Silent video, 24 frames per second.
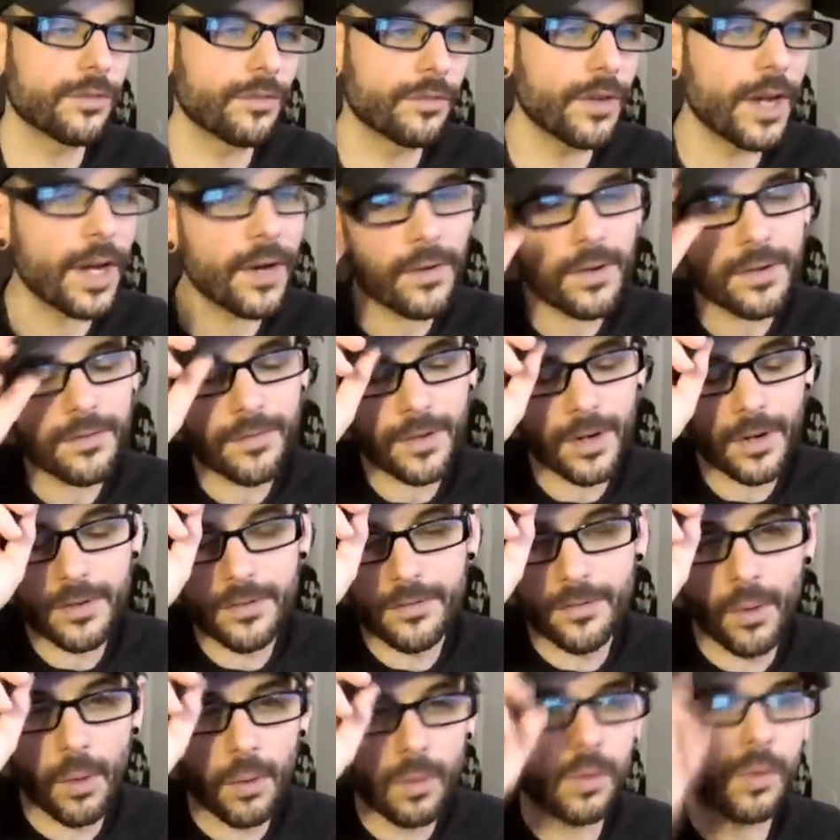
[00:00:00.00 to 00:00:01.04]
Very, very
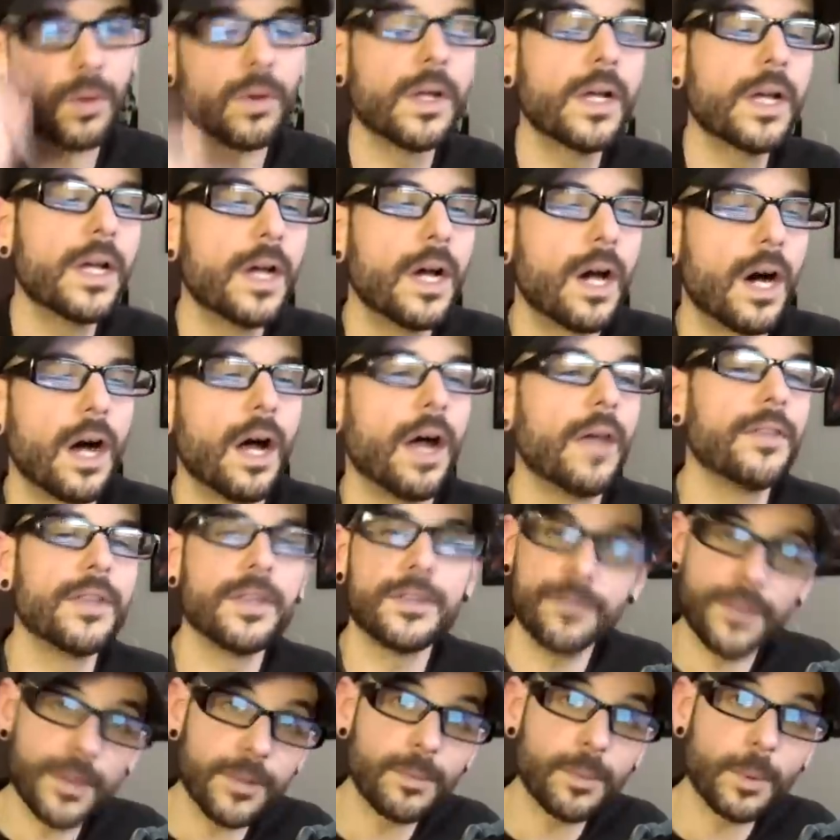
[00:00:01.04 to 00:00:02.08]
vocal on
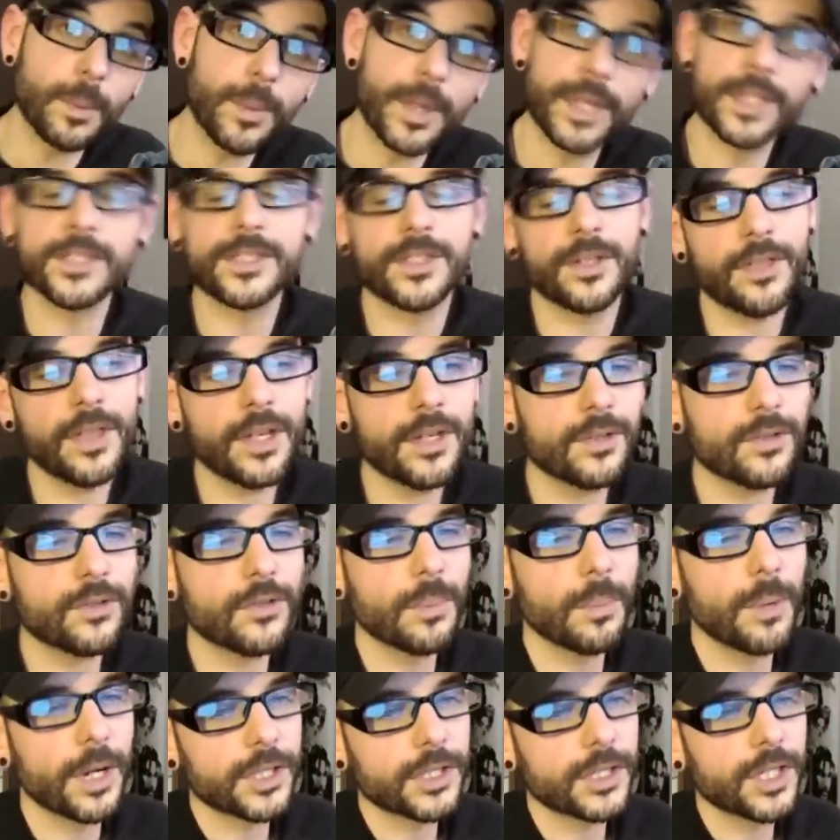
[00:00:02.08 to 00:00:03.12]
the Facebook page, so thank you
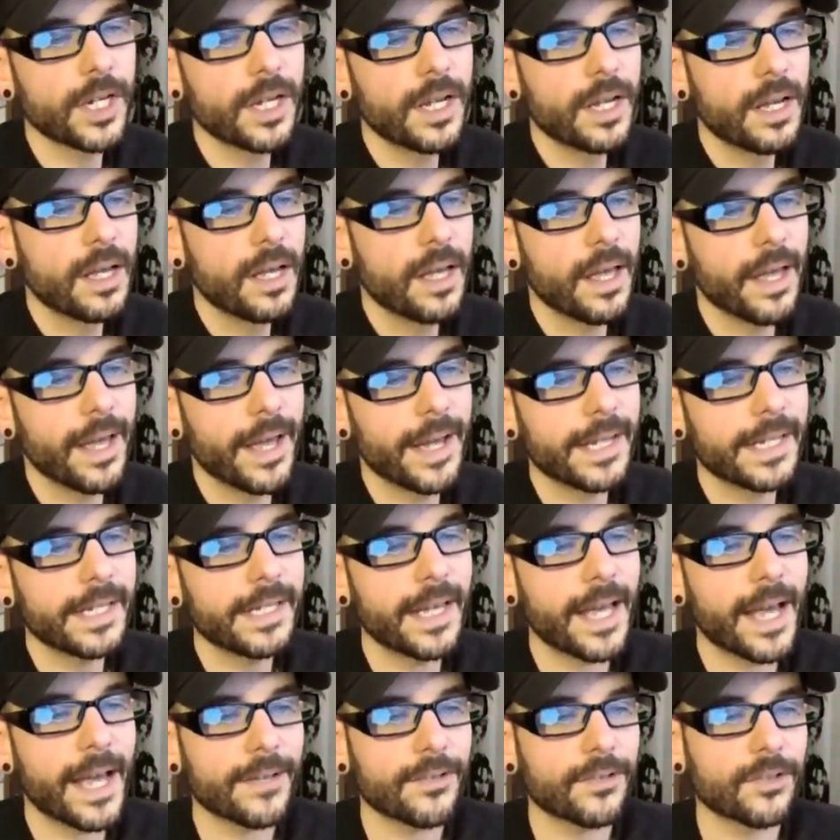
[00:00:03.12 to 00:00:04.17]
so much. And
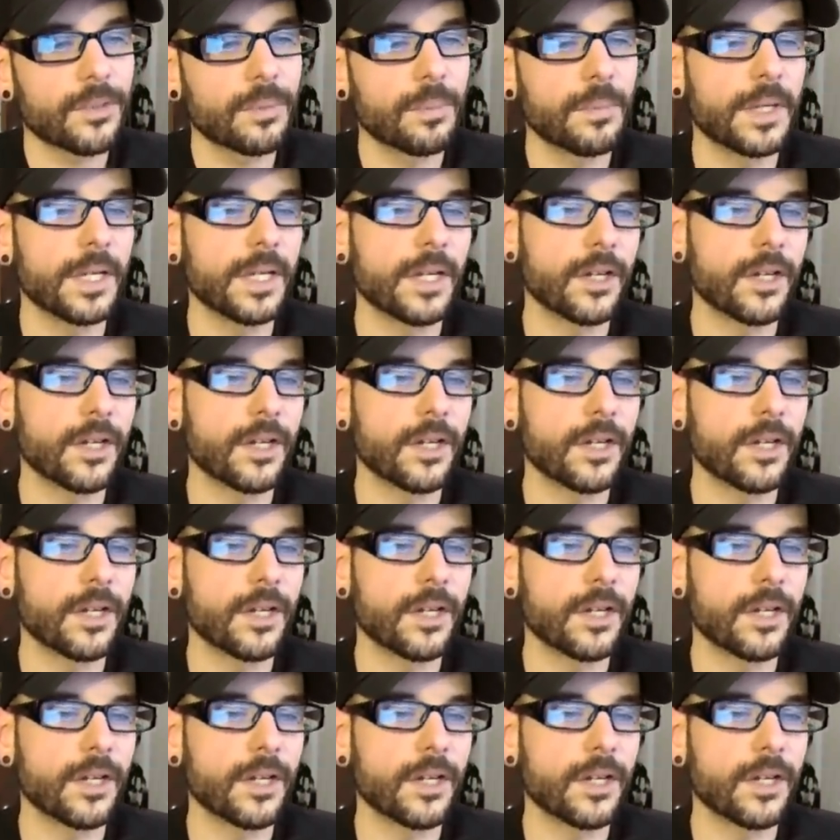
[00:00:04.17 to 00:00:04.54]
he asks me,